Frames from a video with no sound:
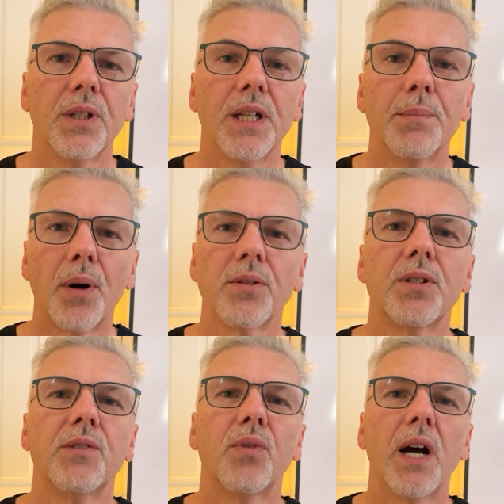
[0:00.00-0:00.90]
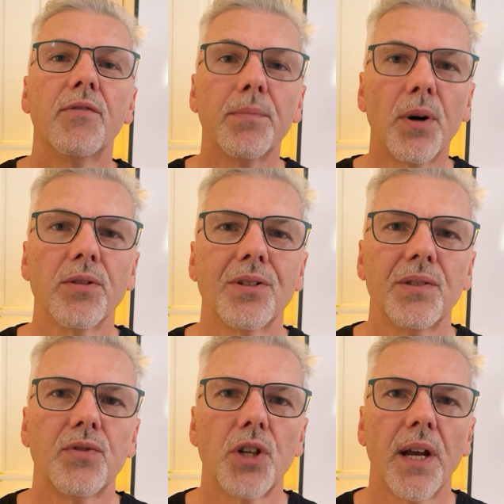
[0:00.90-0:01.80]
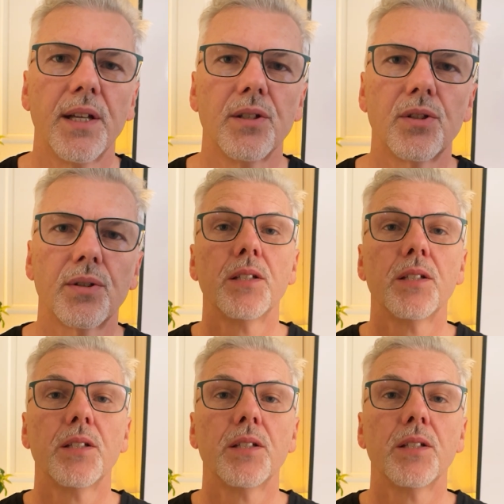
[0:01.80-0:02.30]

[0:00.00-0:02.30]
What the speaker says: in a positive way for positive change.